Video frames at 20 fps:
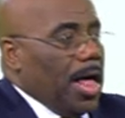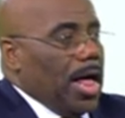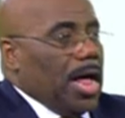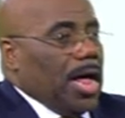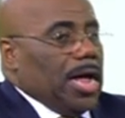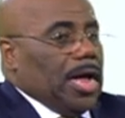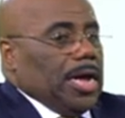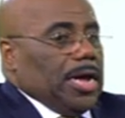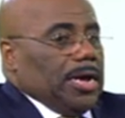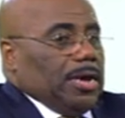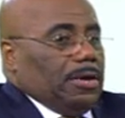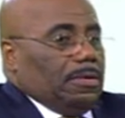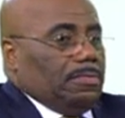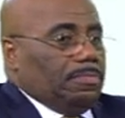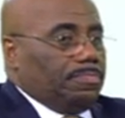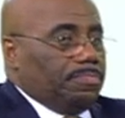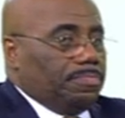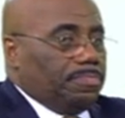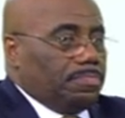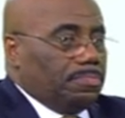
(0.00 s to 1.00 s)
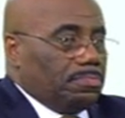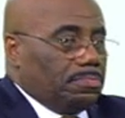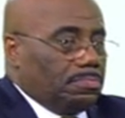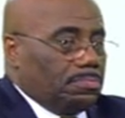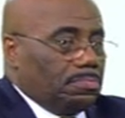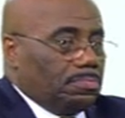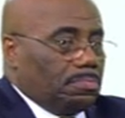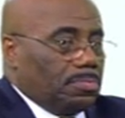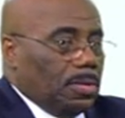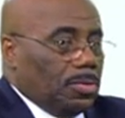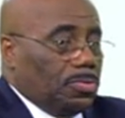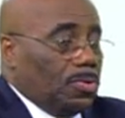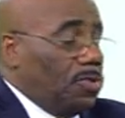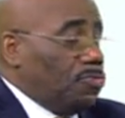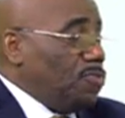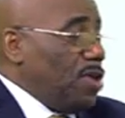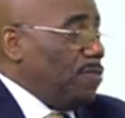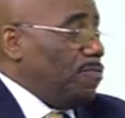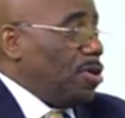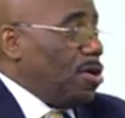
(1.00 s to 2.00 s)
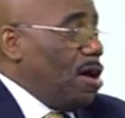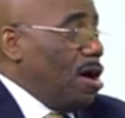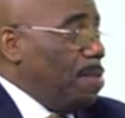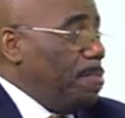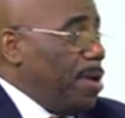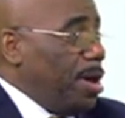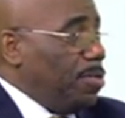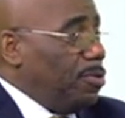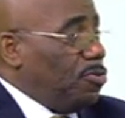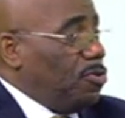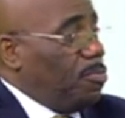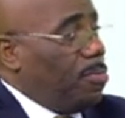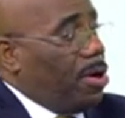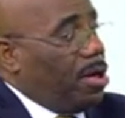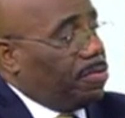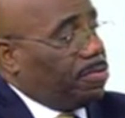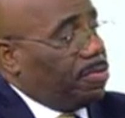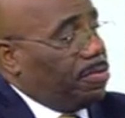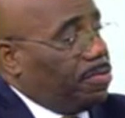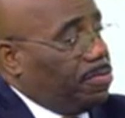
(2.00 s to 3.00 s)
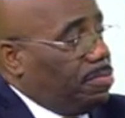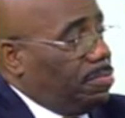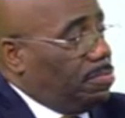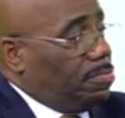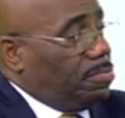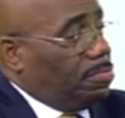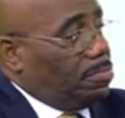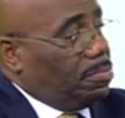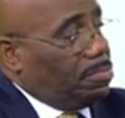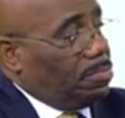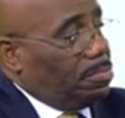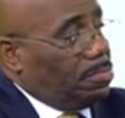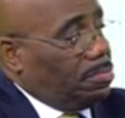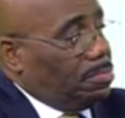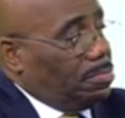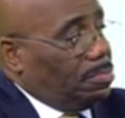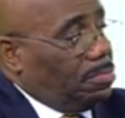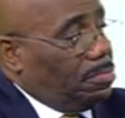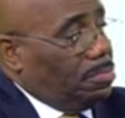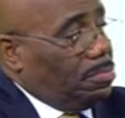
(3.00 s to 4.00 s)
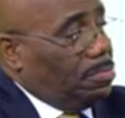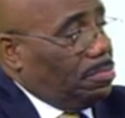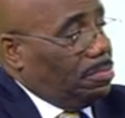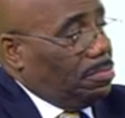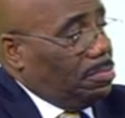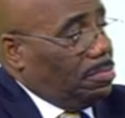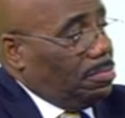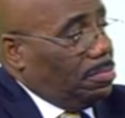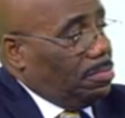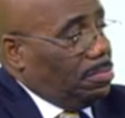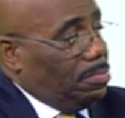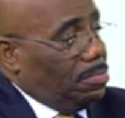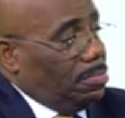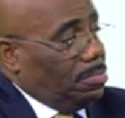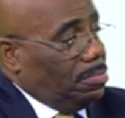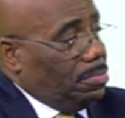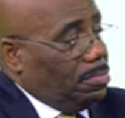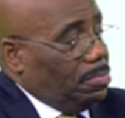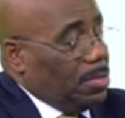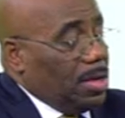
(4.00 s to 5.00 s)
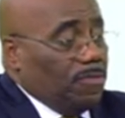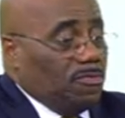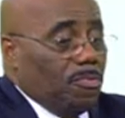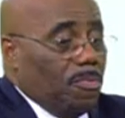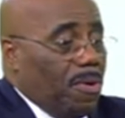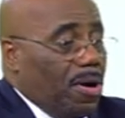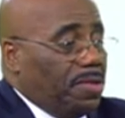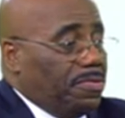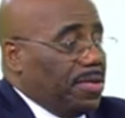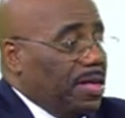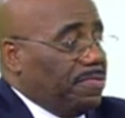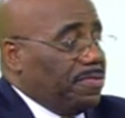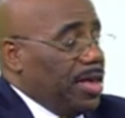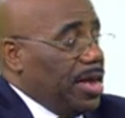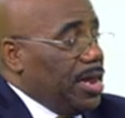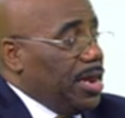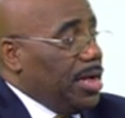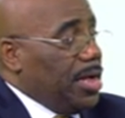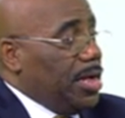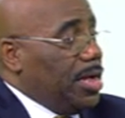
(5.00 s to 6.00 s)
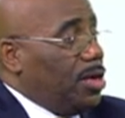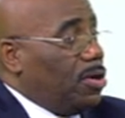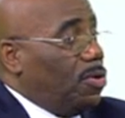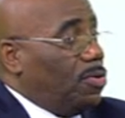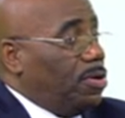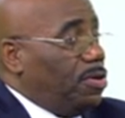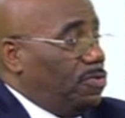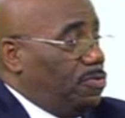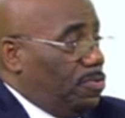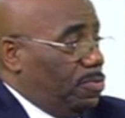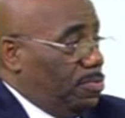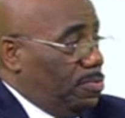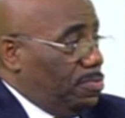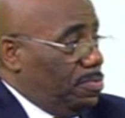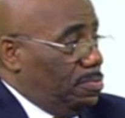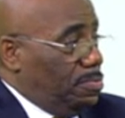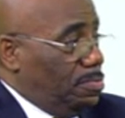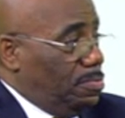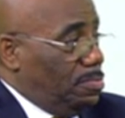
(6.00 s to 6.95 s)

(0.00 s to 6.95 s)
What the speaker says: Don't drive a car better than your bosses. If your boss has any ego issues,